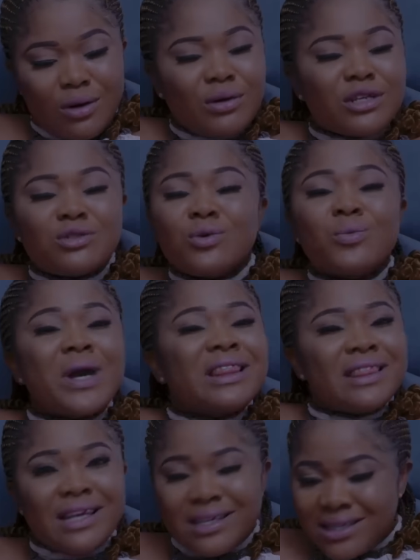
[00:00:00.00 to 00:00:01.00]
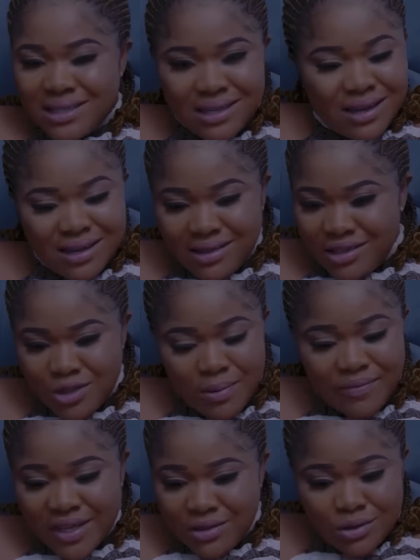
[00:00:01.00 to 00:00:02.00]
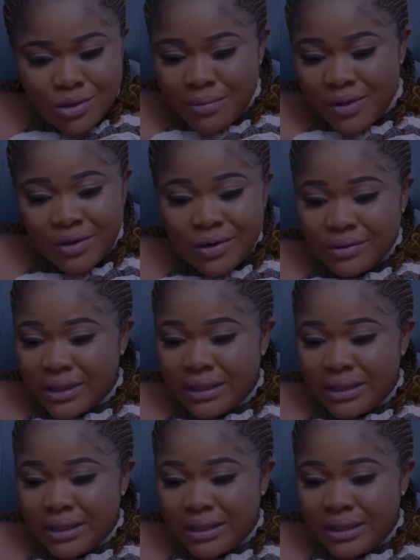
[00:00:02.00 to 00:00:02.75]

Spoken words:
Okay, so when next are these supervisors coming around